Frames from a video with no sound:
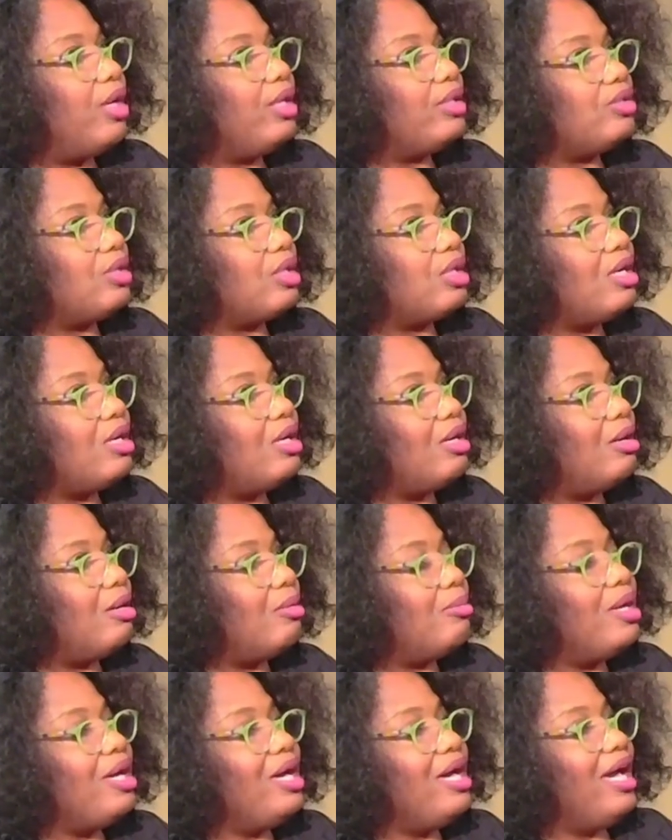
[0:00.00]
to
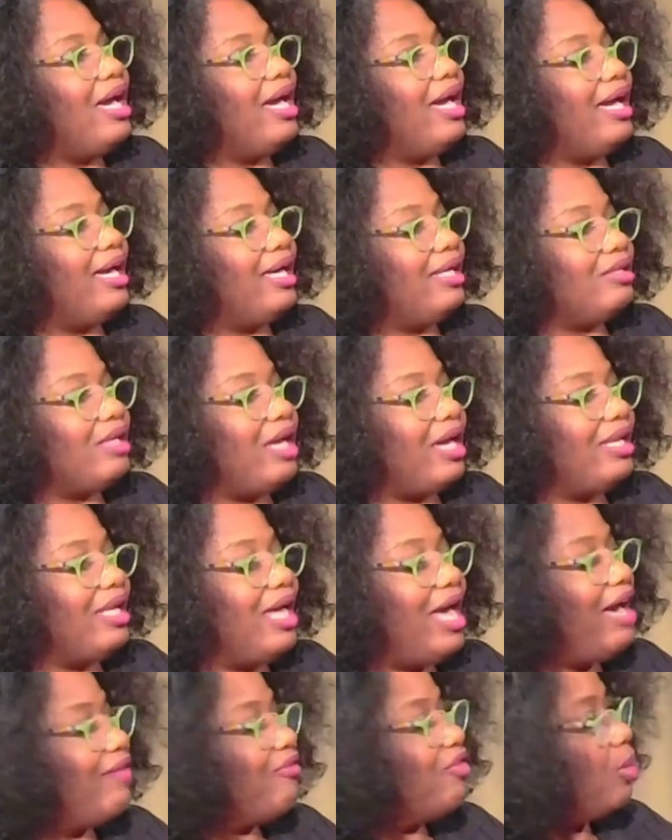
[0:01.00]
come and
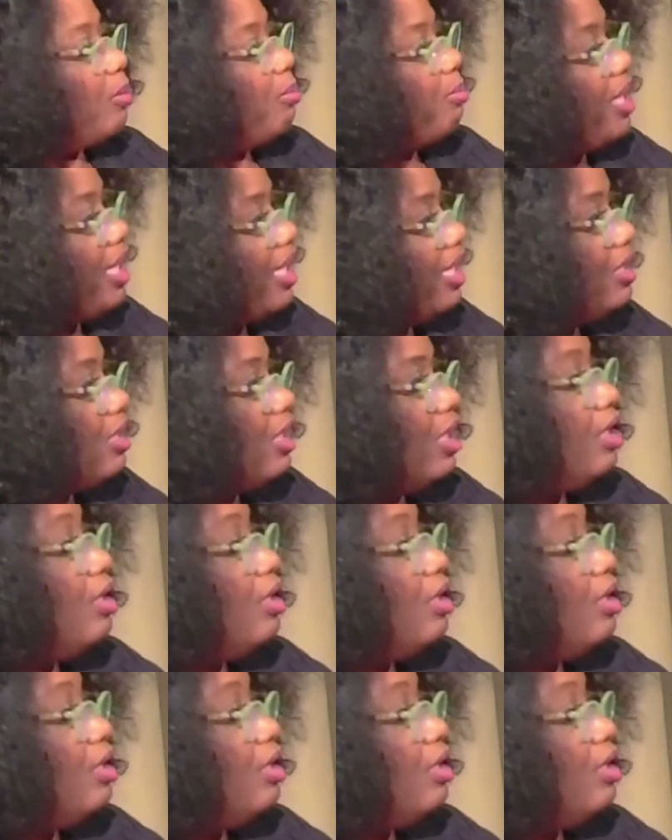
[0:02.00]
have an opinion